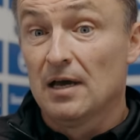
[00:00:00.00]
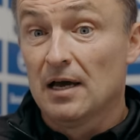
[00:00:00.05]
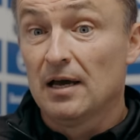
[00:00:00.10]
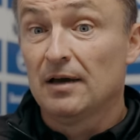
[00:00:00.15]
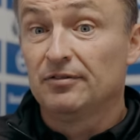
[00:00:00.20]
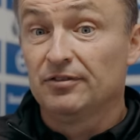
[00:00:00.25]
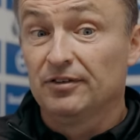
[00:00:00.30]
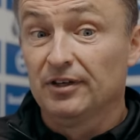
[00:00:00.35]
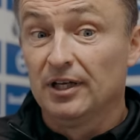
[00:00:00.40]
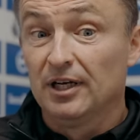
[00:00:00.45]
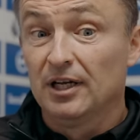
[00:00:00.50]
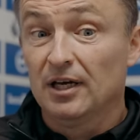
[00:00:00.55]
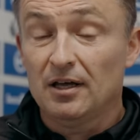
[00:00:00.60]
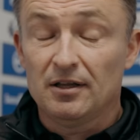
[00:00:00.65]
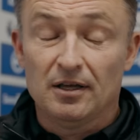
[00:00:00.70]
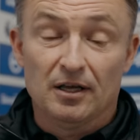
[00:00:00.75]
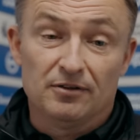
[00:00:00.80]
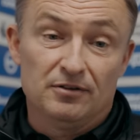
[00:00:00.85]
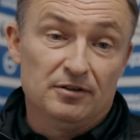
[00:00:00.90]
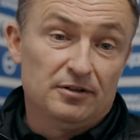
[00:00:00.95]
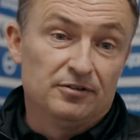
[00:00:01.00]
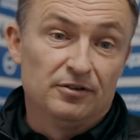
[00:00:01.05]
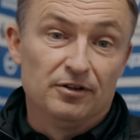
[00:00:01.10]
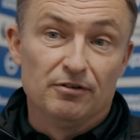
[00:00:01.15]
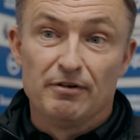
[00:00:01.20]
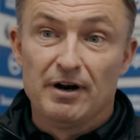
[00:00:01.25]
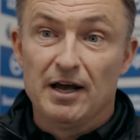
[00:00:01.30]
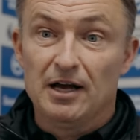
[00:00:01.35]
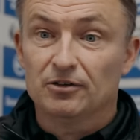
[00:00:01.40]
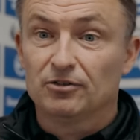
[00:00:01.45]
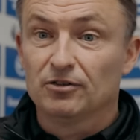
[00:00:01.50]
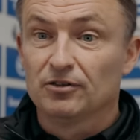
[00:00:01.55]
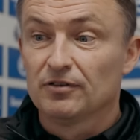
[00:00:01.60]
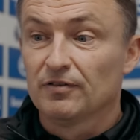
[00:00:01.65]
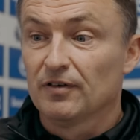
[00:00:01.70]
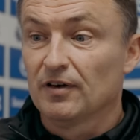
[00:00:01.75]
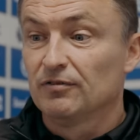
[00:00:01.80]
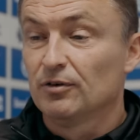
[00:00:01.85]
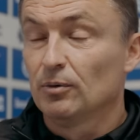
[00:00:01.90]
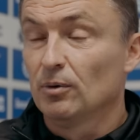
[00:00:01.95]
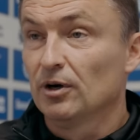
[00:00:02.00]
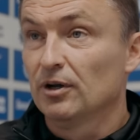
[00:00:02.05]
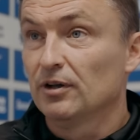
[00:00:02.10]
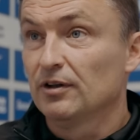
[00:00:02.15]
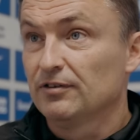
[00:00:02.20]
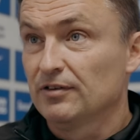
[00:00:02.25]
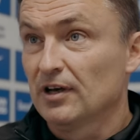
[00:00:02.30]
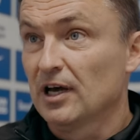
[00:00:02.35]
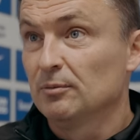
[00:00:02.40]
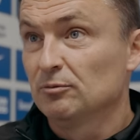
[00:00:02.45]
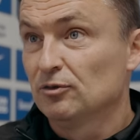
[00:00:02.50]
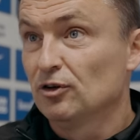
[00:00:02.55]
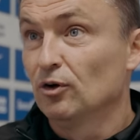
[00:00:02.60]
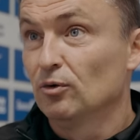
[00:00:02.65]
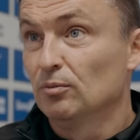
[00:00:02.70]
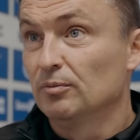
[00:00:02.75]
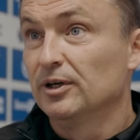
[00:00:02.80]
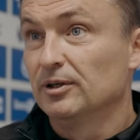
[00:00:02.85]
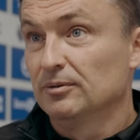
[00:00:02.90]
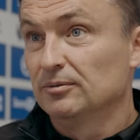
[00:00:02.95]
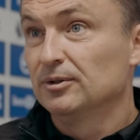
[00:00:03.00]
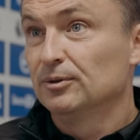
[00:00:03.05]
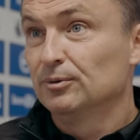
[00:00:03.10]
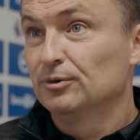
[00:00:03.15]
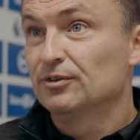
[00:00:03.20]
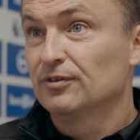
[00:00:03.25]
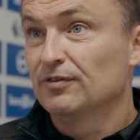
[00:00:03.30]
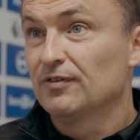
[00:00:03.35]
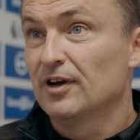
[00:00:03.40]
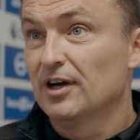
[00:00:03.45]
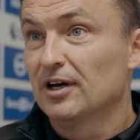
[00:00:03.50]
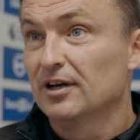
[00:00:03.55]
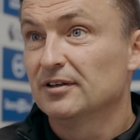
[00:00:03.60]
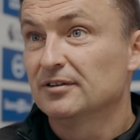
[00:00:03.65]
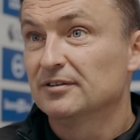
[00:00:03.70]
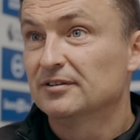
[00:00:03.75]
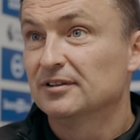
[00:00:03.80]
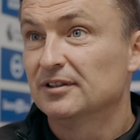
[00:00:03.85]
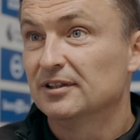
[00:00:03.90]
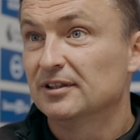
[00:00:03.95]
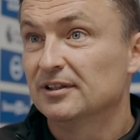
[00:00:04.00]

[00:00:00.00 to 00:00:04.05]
Yeah, I've seen it. Listen, the reactions of everyone at the time told me it was a fair